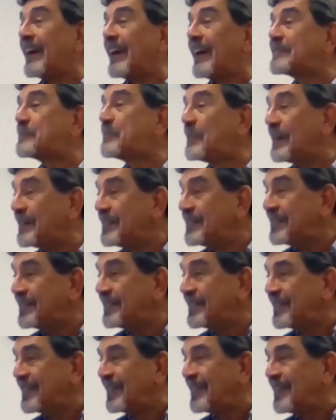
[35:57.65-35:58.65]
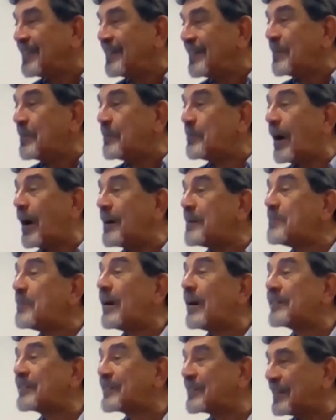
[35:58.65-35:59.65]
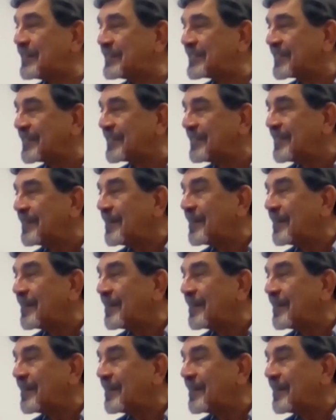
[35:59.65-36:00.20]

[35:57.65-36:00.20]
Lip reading: explained by migration.